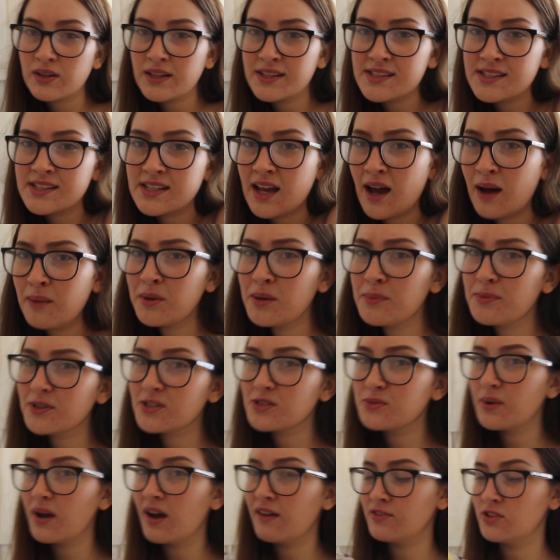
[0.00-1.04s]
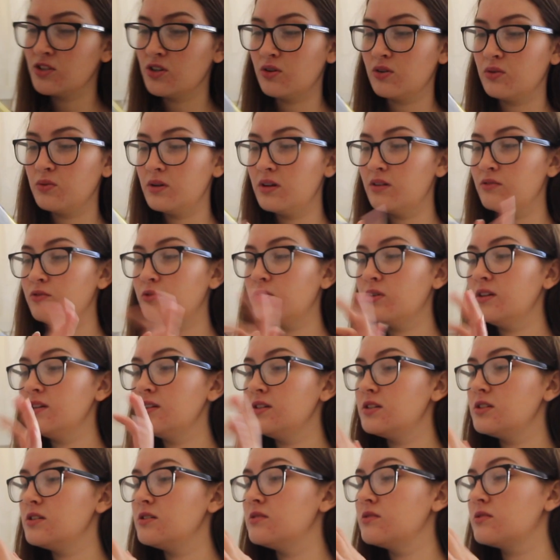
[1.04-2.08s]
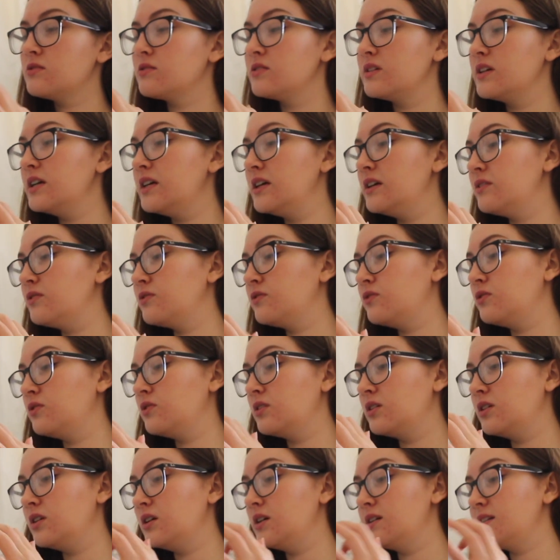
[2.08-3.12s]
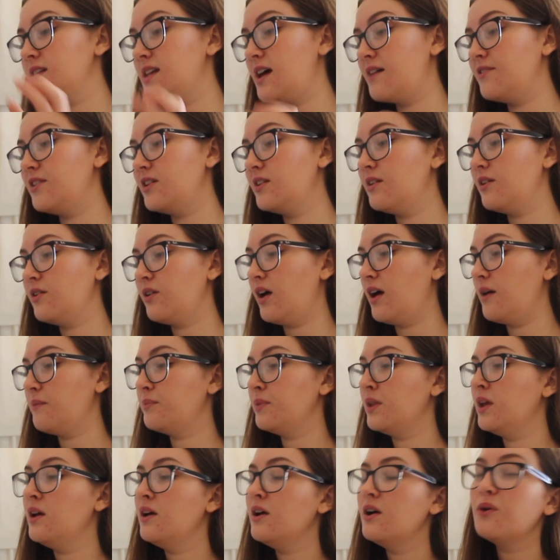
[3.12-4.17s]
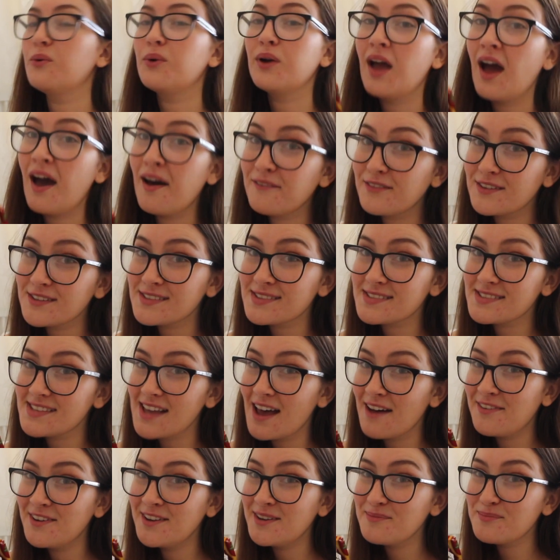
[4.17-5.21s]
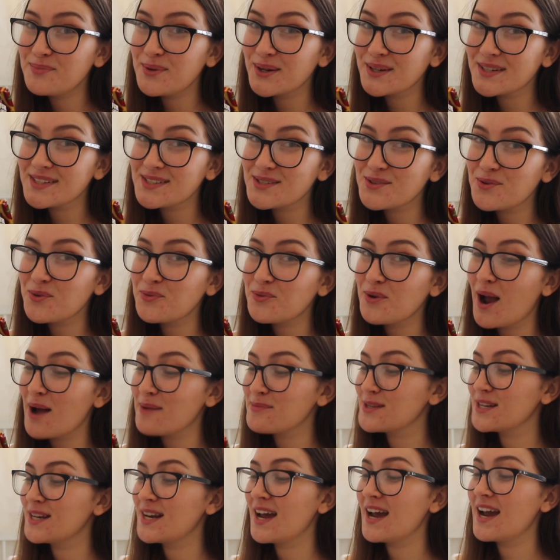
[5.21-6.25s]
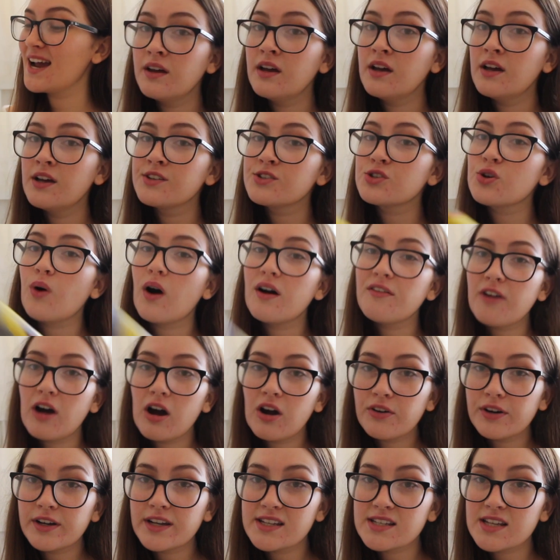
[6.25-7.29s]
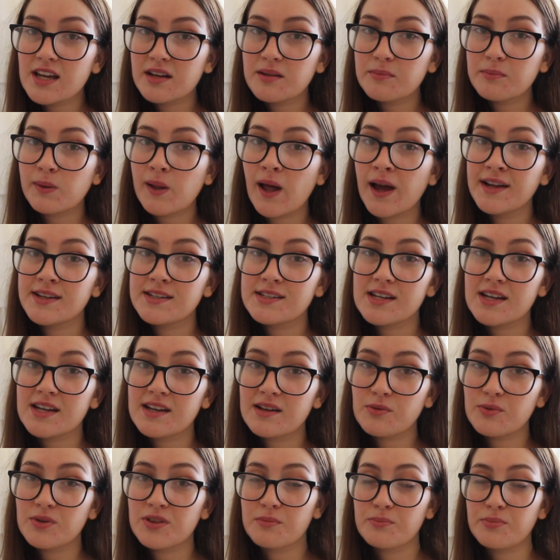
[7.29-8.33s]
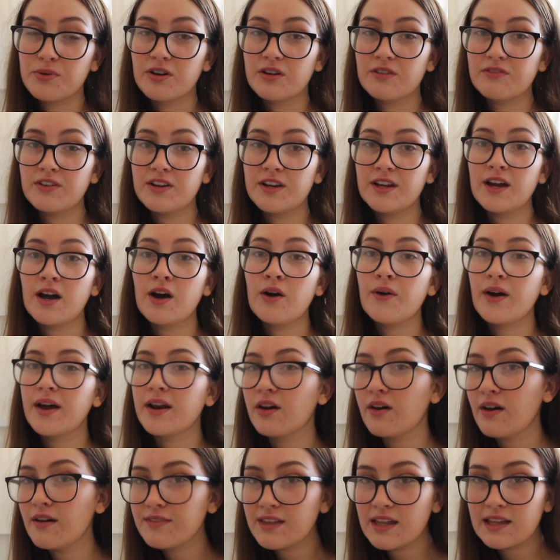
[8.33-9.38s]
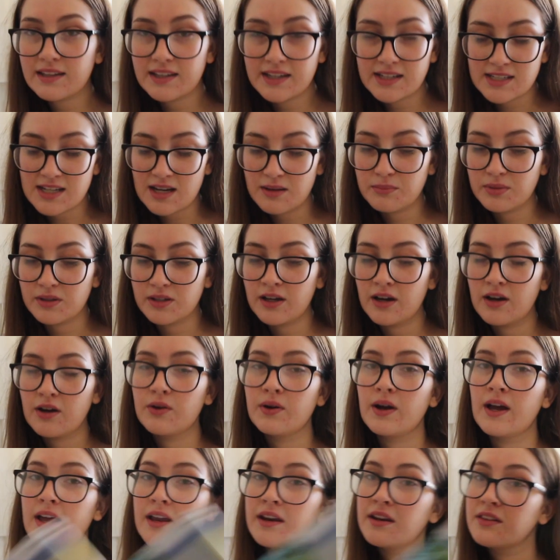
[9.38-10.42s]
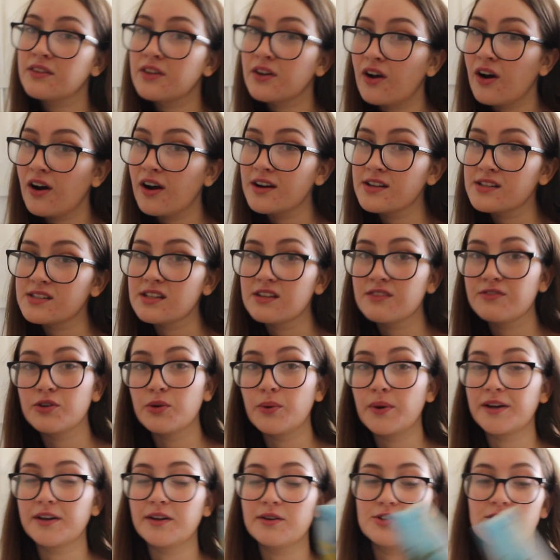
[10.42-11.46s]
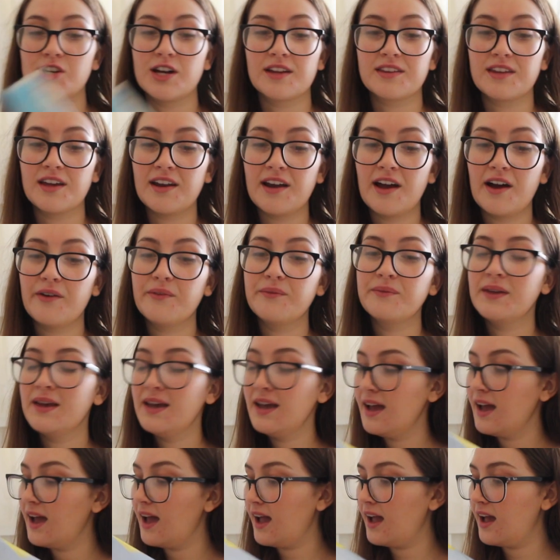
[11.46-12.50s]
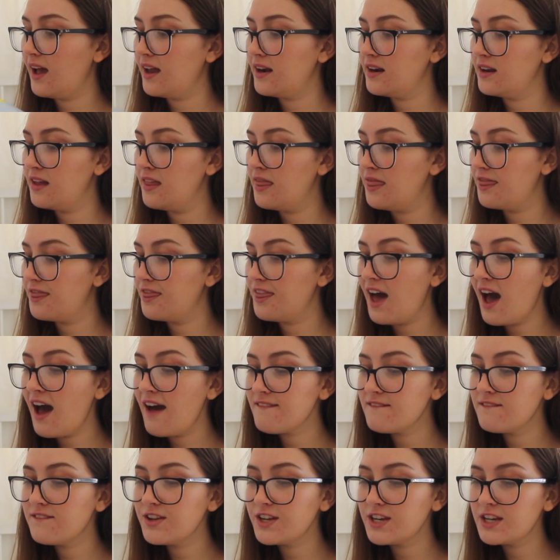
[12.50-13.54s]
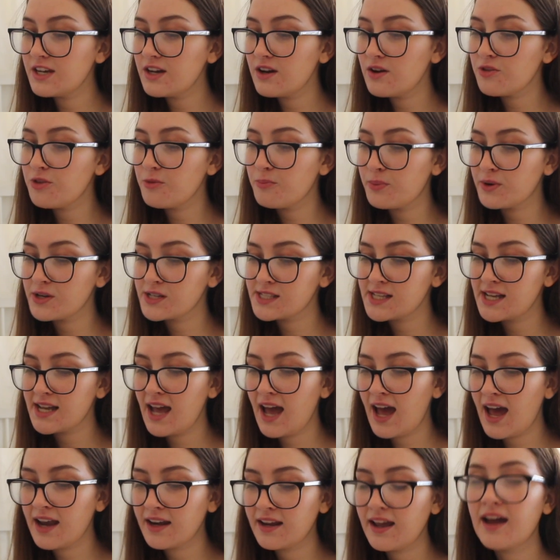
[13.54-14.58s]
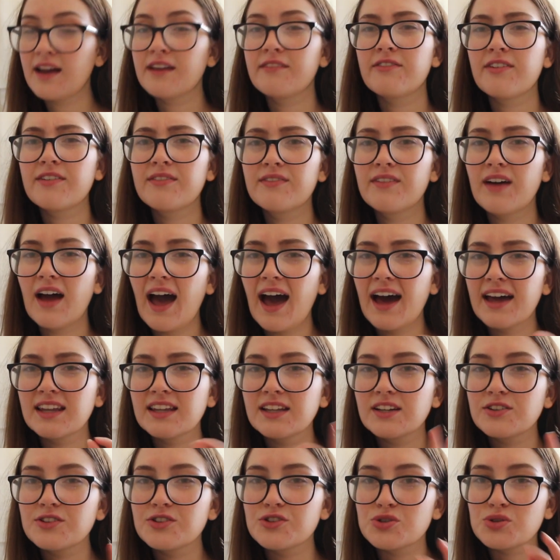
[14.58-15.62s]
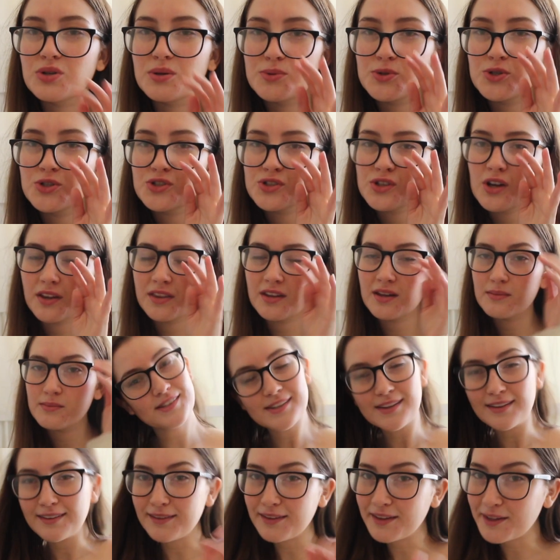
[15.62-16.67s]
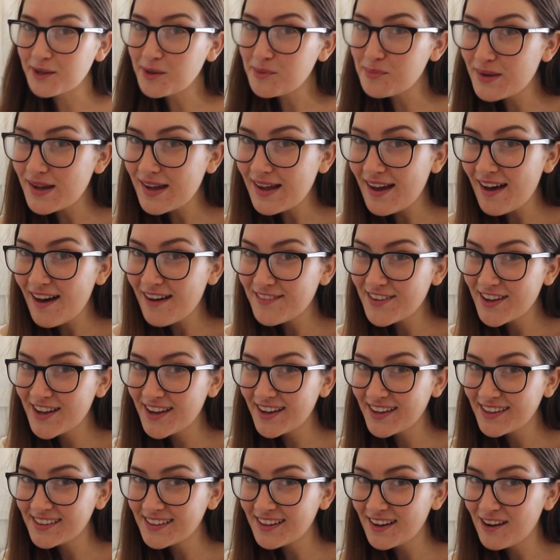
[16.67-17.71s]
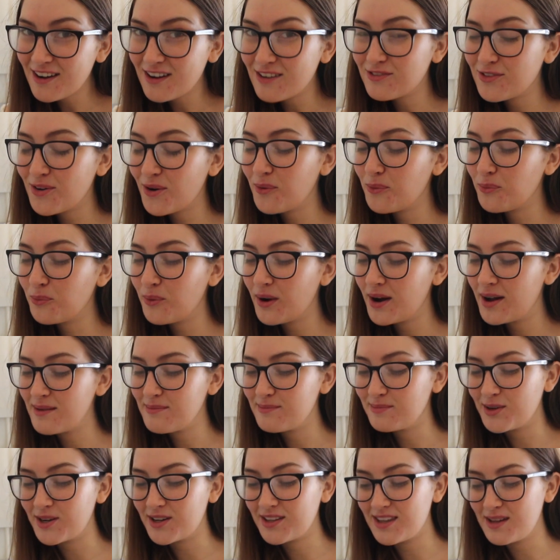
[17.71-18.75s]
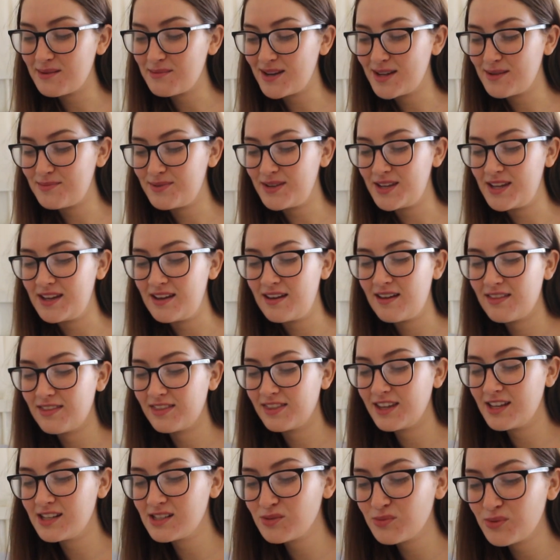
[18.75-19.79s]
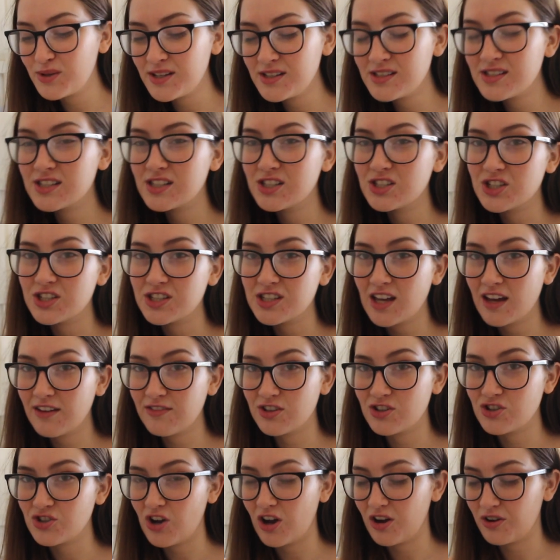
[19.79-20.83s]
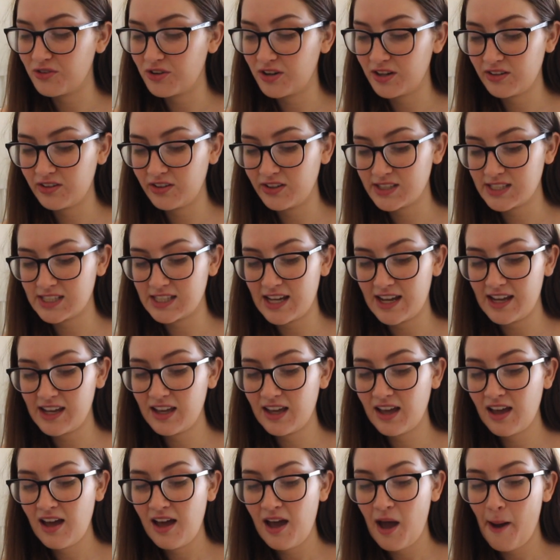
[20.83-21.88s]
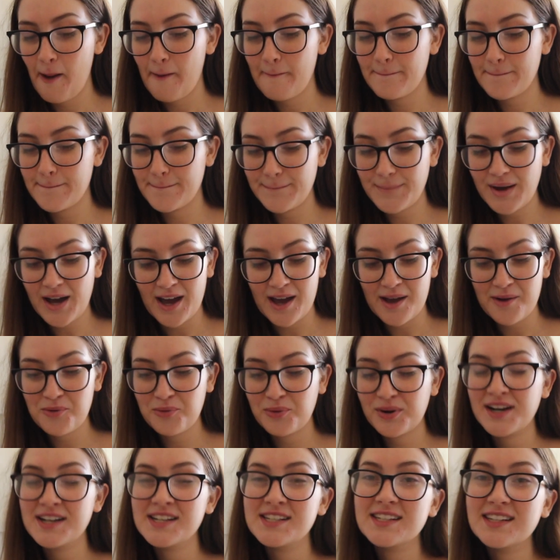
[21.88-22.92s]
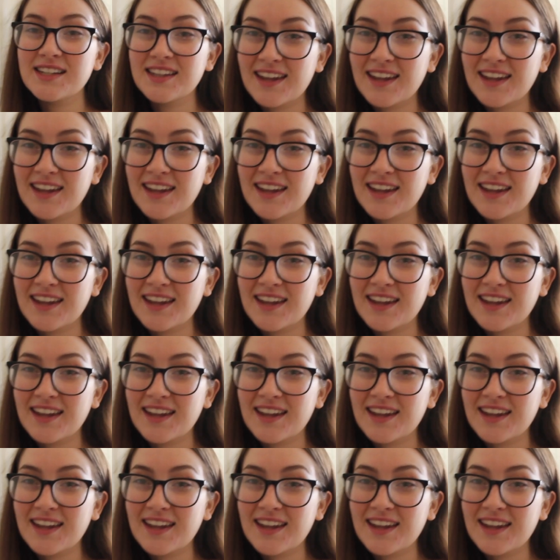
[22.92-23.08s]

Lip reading: let's see, how many books do we have in total? We have 1, 2, 3, 4, 7. Okay. We have 7 books to unwrap today. So I've already done a blind date with a book video, and I'll have that link down below and in the cards if you want to go check that out. And in that video, the books I had kind of had little descriptions on them. It's a little bit of a hint of what book they might be. These ones just have the genre, it looks like. But what I did